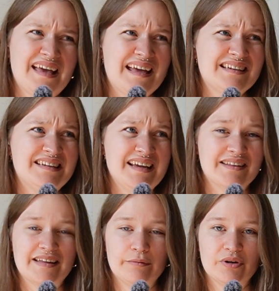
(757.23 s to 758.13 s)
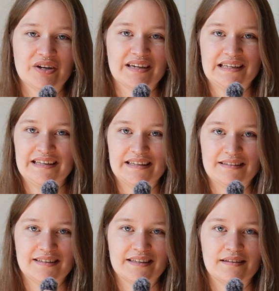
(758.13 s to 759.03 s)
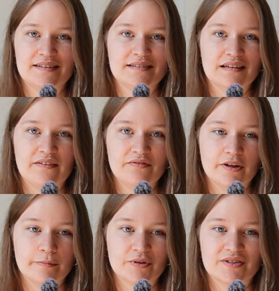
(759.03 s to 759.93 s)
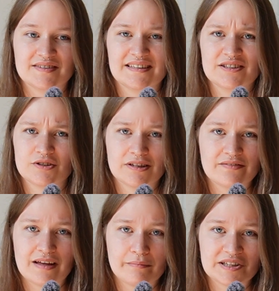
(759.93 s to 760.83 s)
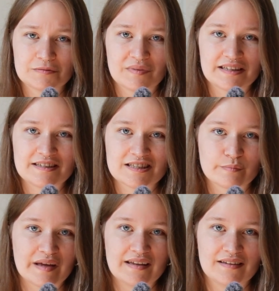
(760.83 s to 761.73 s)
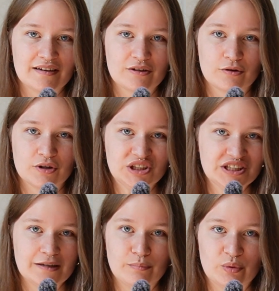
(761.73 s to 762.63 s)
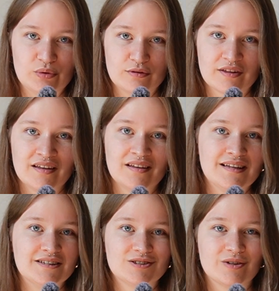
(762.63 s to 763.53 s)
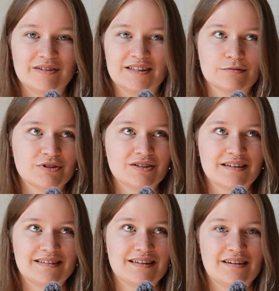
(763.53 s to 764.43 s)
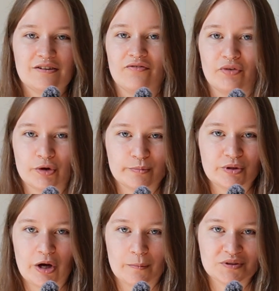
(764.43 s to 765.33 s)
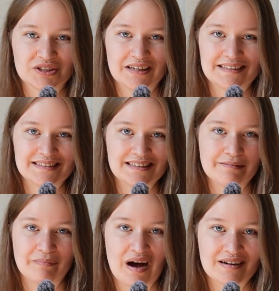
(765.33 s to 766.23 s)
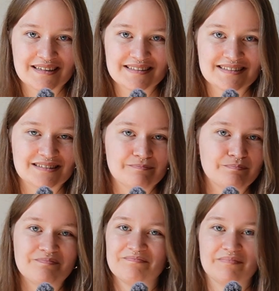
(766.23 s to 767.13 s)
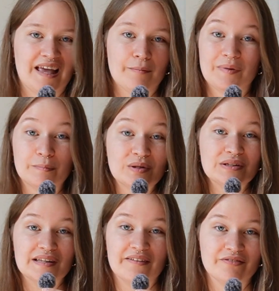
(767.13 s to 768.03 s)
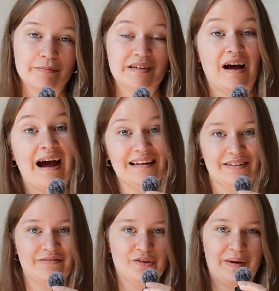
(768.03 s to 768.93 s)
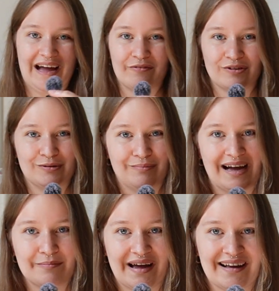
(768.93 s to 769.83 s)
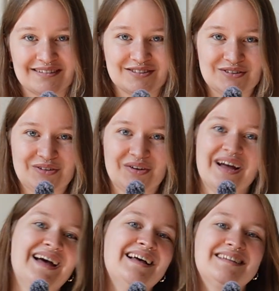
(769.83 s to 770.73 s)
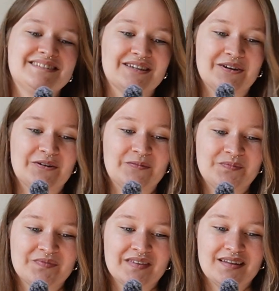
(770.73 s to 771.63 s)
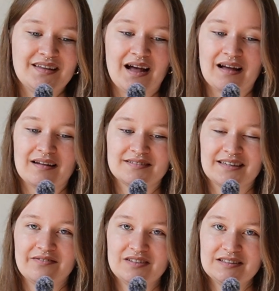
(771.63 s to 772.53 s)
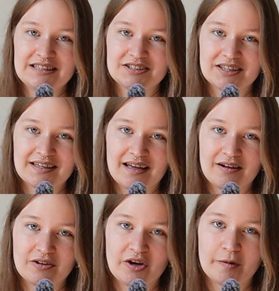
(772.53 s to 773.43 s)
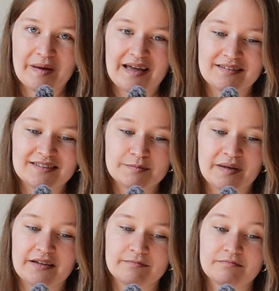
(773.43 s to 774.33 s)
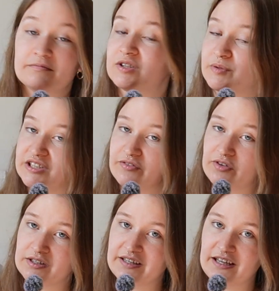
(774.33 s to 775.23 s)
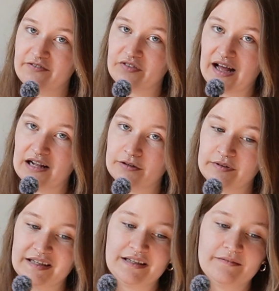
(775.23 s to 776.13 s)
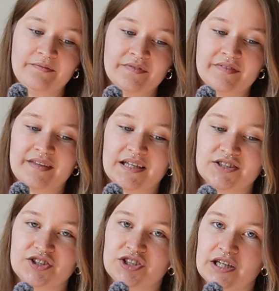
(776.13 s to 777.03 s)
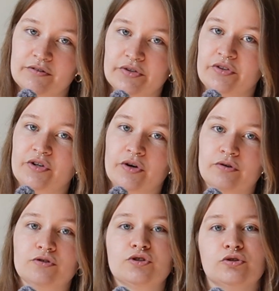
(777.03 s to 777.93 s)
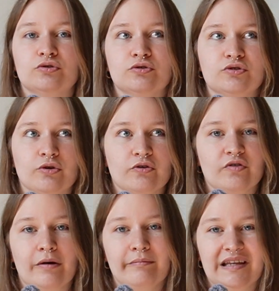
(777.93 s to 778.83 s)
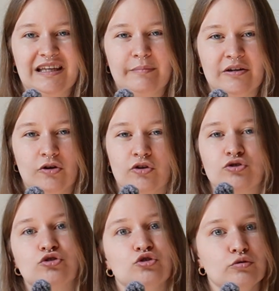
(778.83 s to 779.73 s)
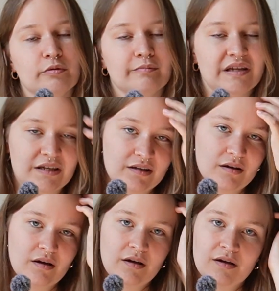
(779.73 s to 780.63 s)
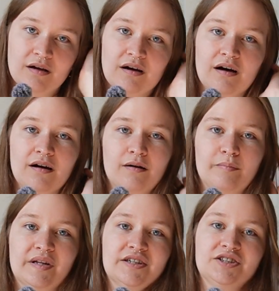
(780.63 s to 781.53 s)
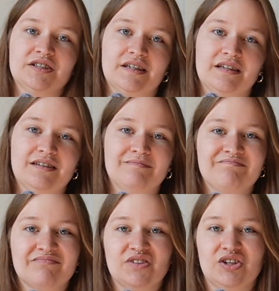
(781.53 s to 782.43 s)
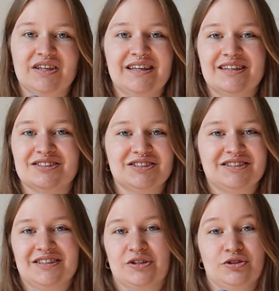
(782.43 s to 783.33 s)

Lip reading: And yeah, they were a hit. Kids love them because kids don't have that much money to spend at a crochet booth. And so these was an affordable option I did at markets. And yeah, people love them, and I love them. I have one in my bag too. So yeah, definitely check out her patterns. But specifically for Halloween, there's Gerald the Ghost, who's sort of a mini but not super mini plushie. And he can just sit